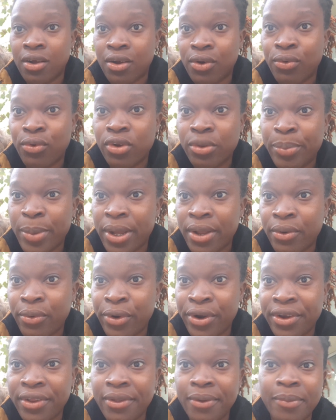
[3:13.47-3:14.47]
old man,
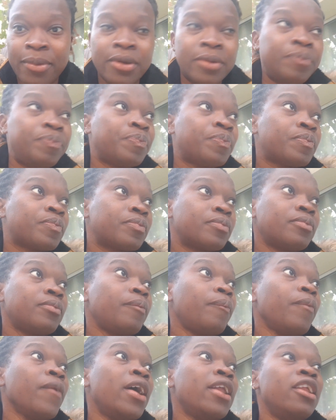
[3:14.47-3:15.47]
our neighbor.
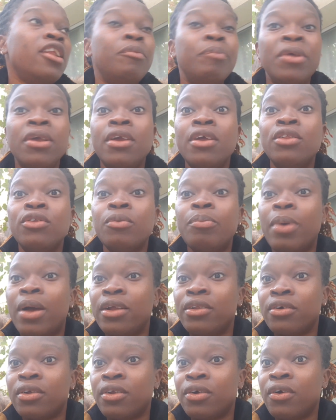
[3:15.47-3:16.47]
And then they begin to
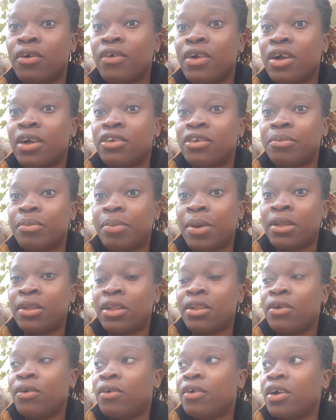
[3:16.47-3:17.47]
point at the garage
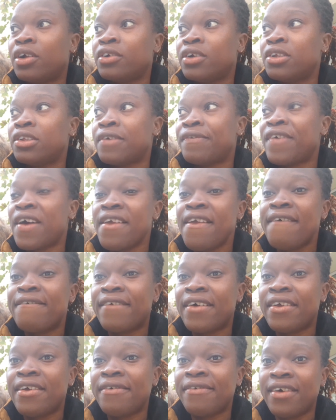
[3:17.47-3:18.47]
and say, fire,
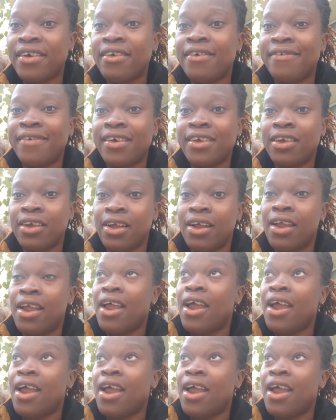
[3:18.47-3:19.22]
fire, fire, fire.